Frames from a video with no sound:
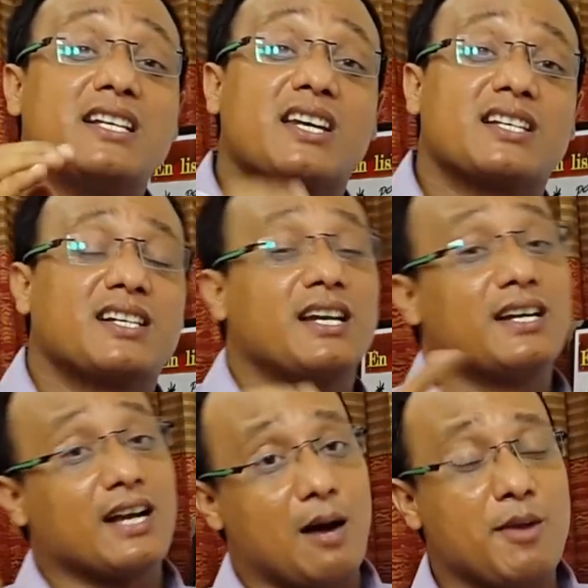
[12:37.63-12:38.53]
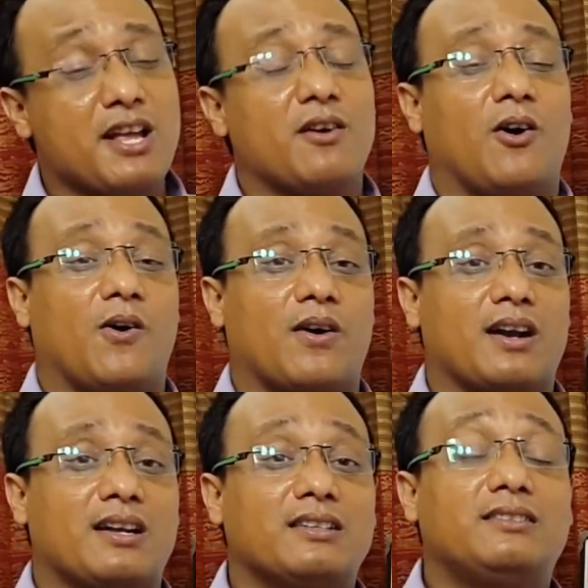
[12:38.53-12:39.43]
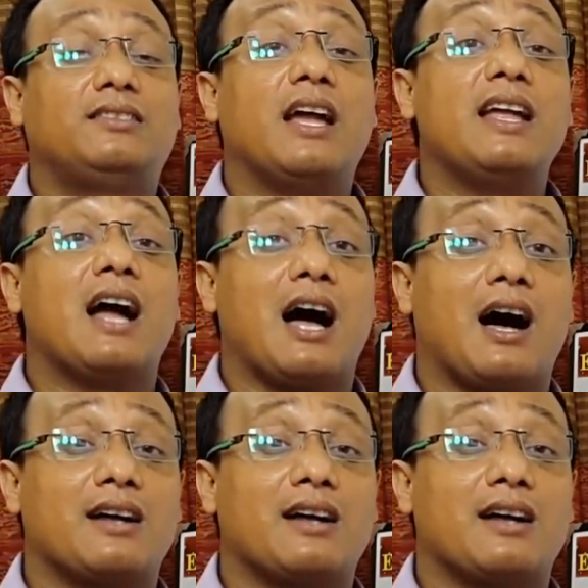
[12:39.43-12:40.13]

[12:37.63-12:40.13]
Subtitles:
interested in coming or they